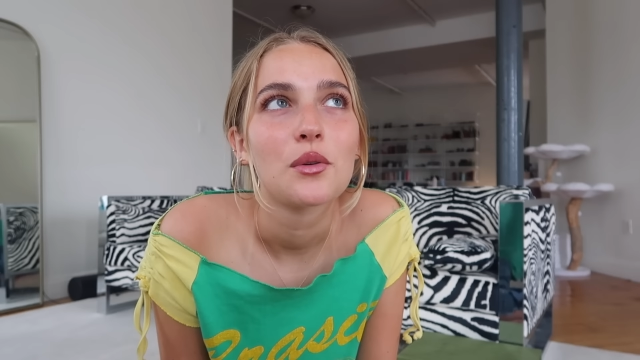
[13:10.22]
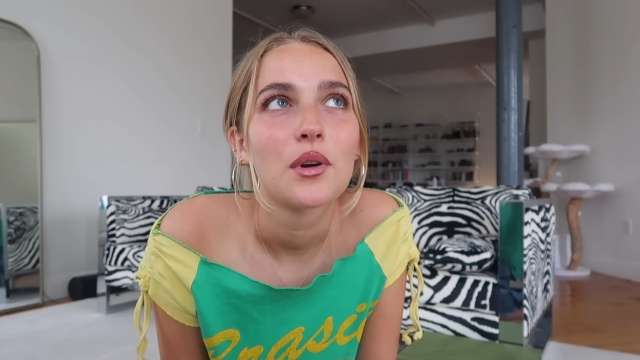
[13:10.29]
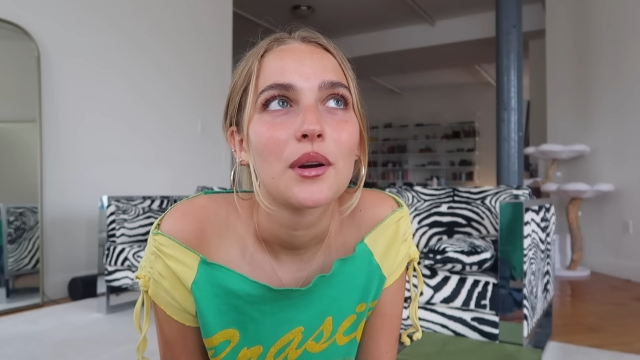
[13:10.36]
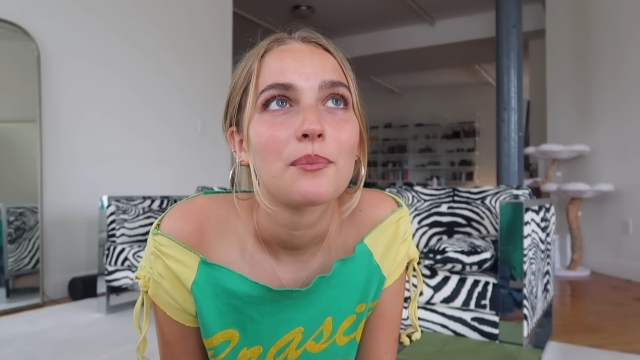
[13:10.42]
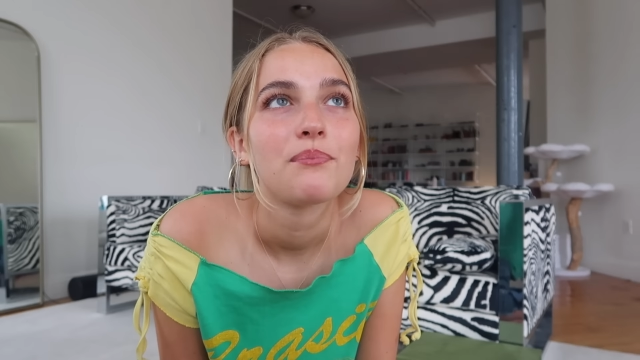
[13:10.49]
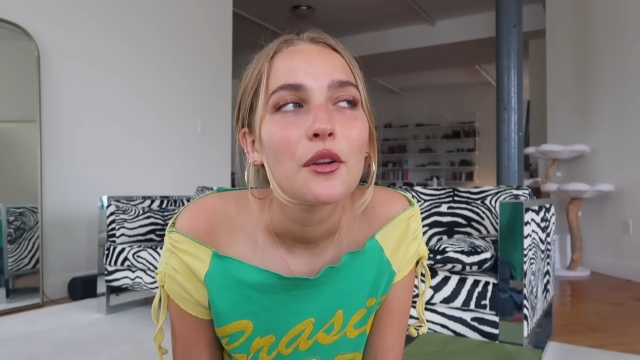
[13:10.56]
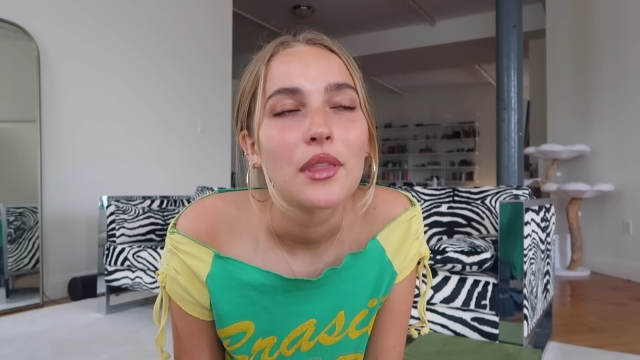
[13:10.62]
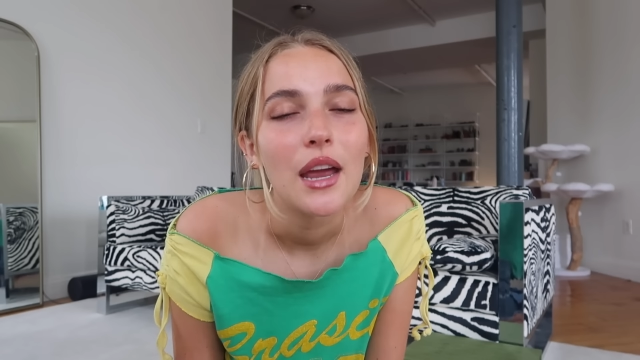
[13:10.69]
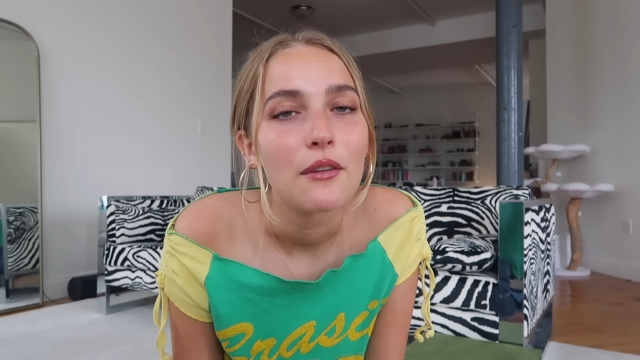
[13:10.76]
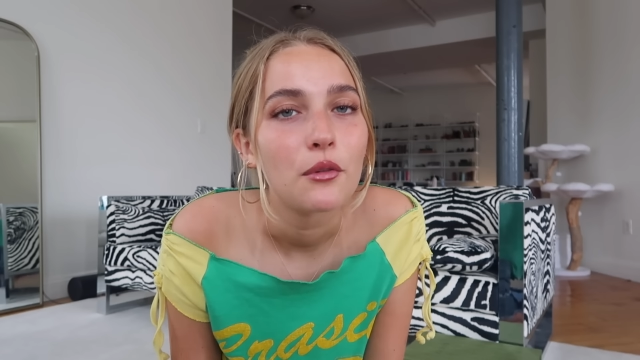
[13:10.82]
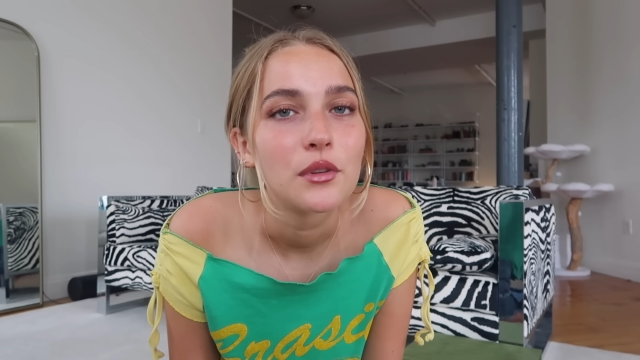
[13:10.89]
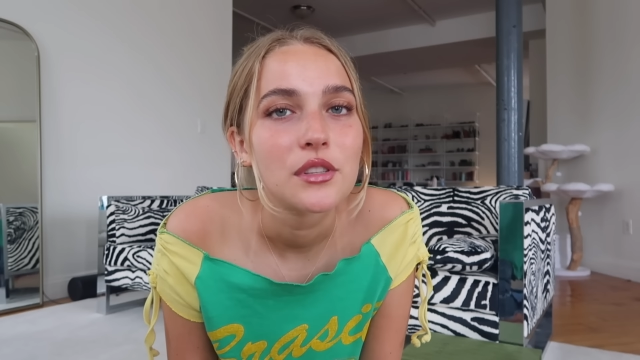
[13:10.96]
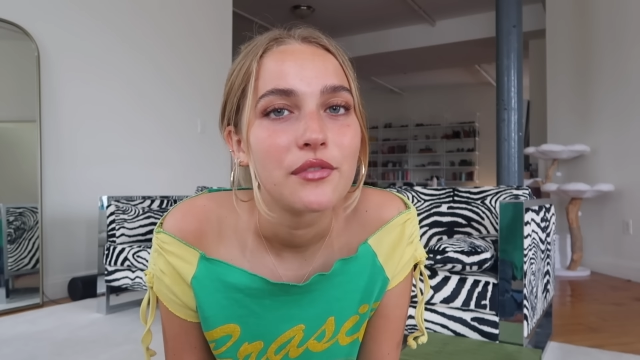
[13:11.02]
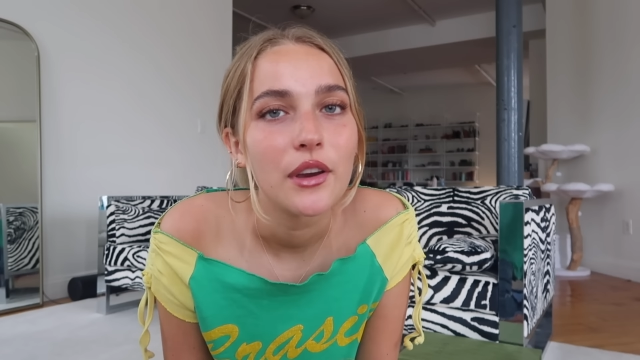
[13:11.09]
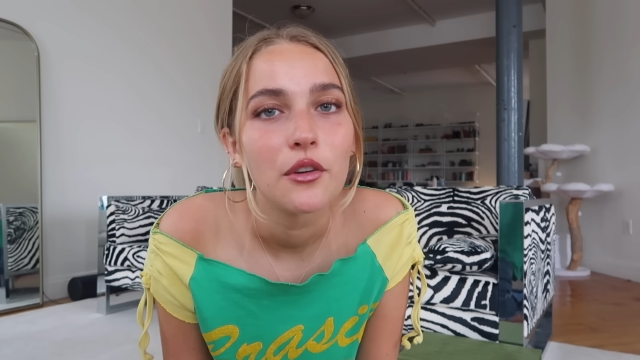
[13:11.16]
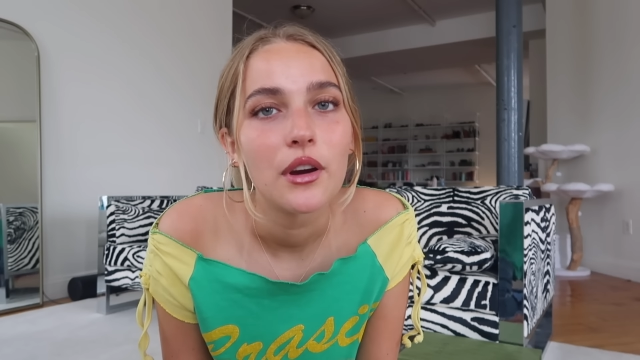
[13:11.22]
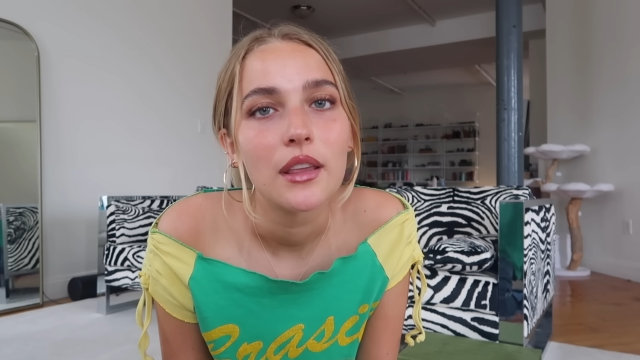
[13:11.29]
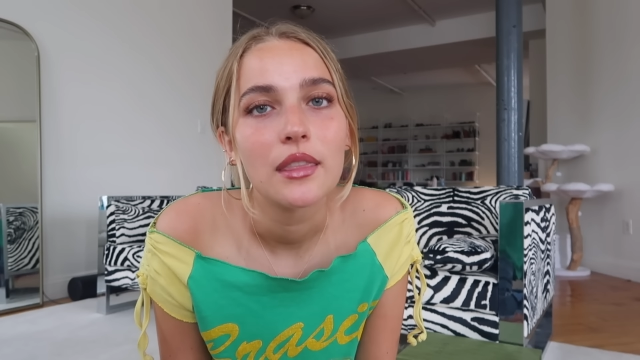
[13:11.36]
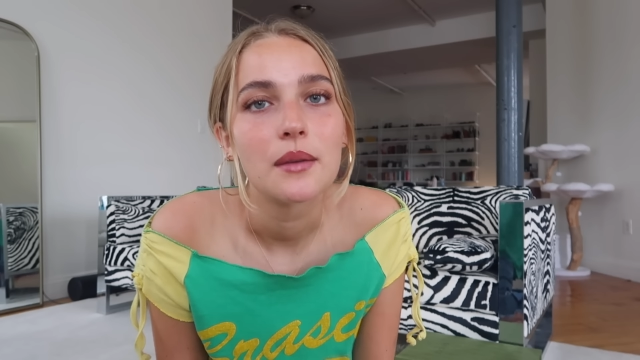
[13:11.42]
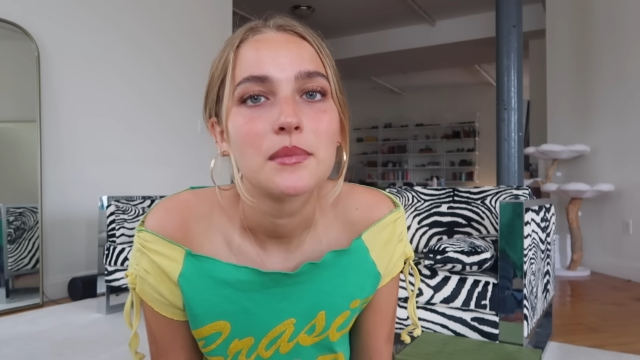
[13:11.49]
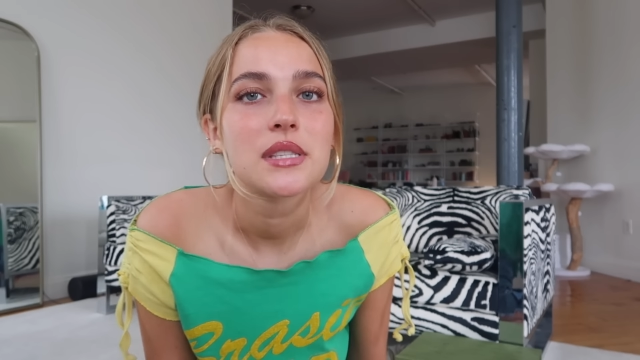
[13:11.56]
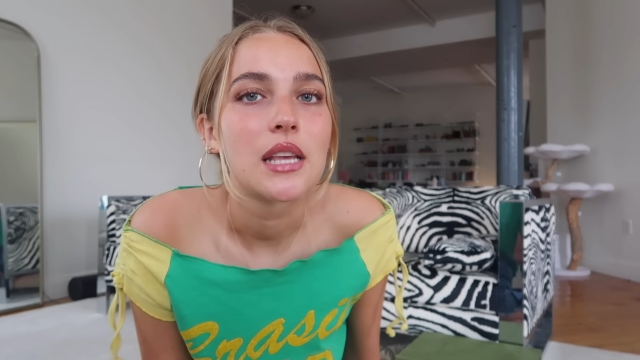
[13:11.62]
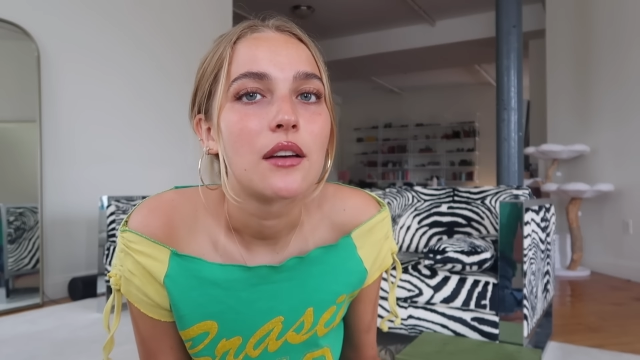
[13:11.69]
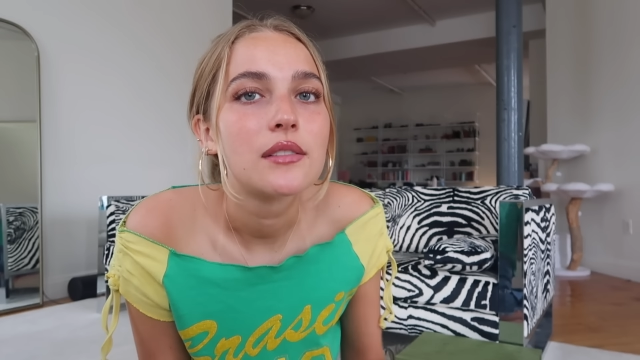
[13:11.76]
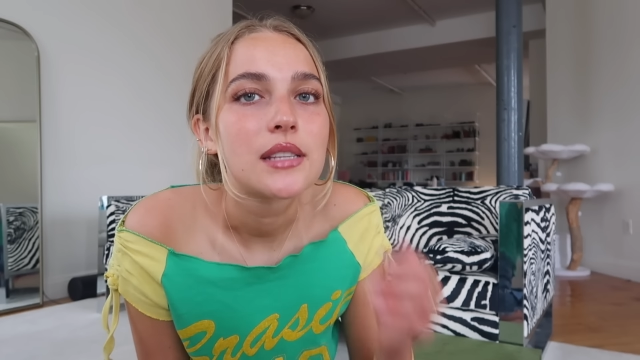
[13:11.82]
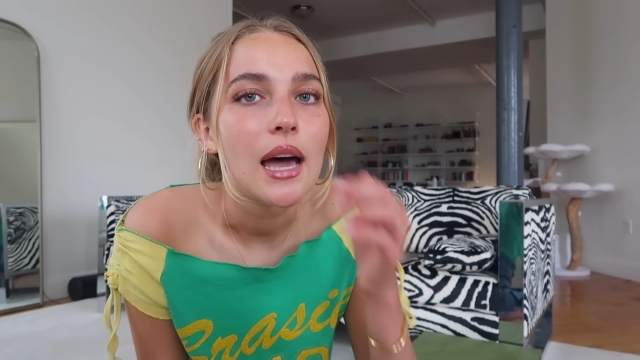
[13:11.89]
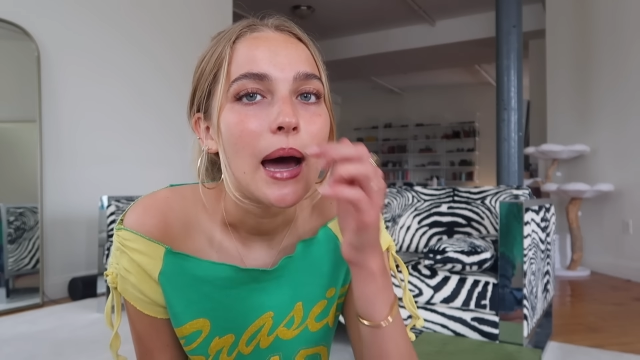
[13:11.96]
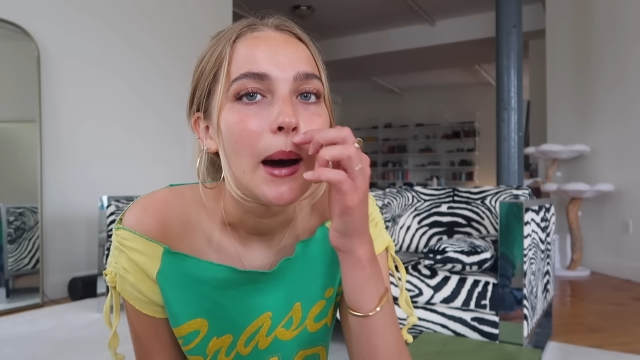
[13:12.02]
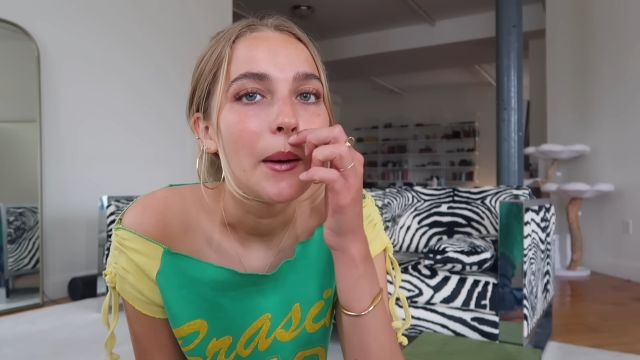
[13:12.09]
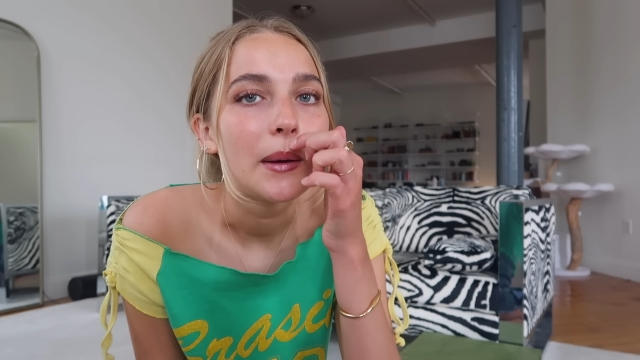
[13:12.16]
Lord. I know that everyone's figuring themselves
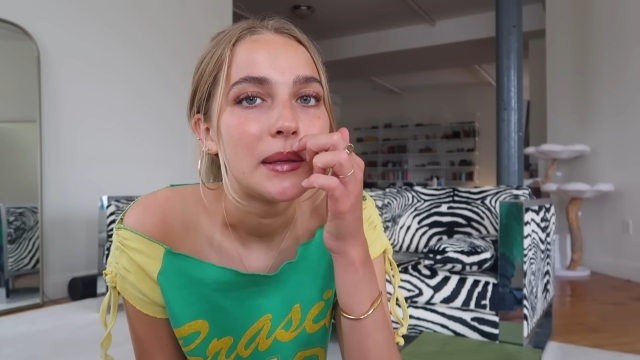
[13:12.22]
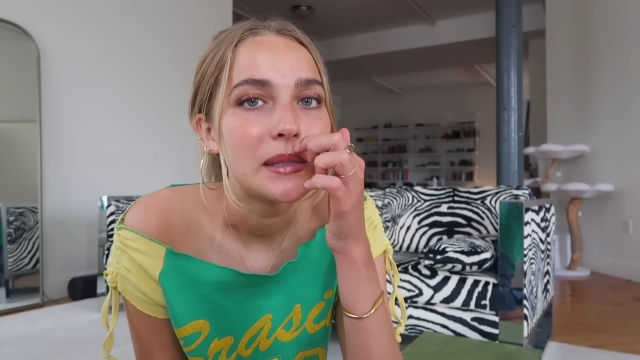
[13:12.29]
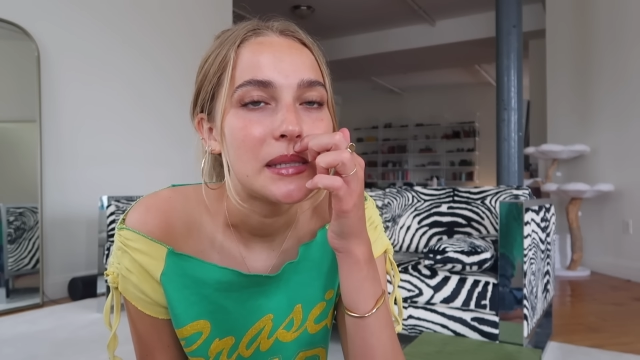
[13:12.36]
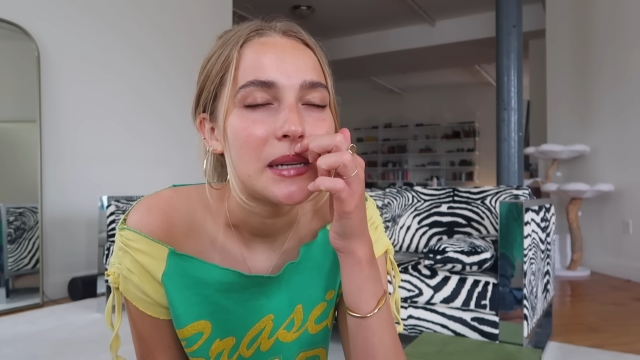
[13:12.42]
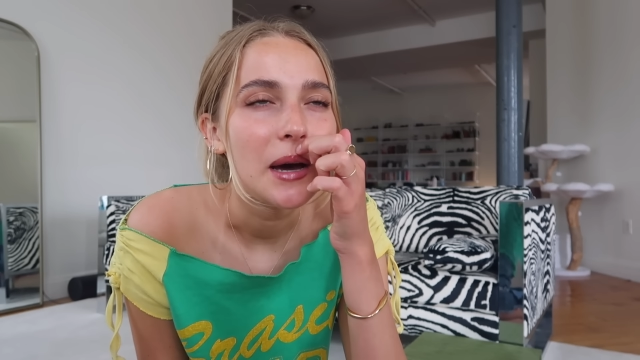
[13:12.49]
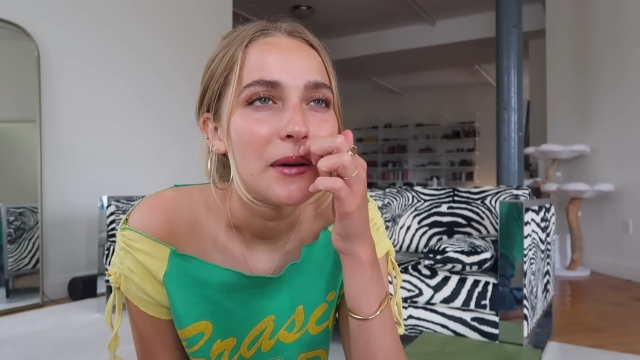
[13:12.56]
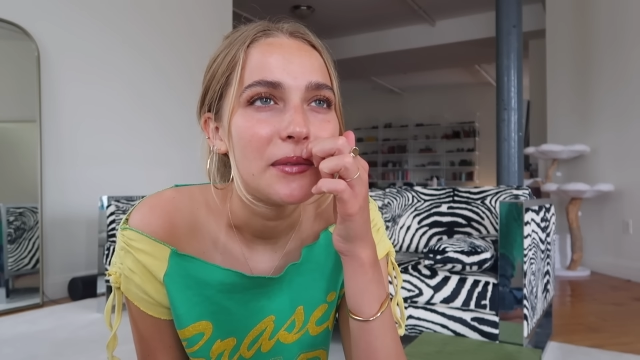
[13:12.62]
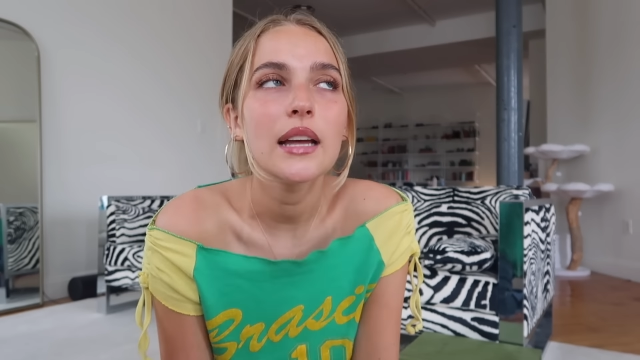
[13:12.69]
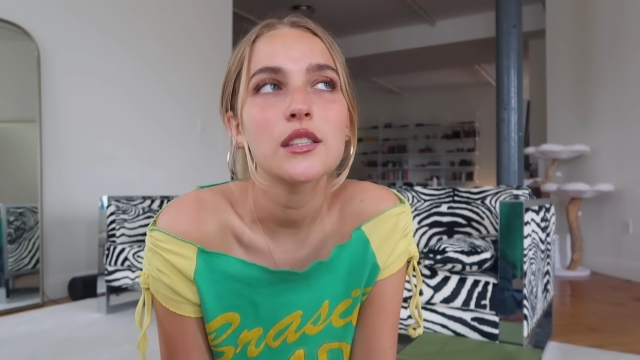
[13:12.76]
out and stuff.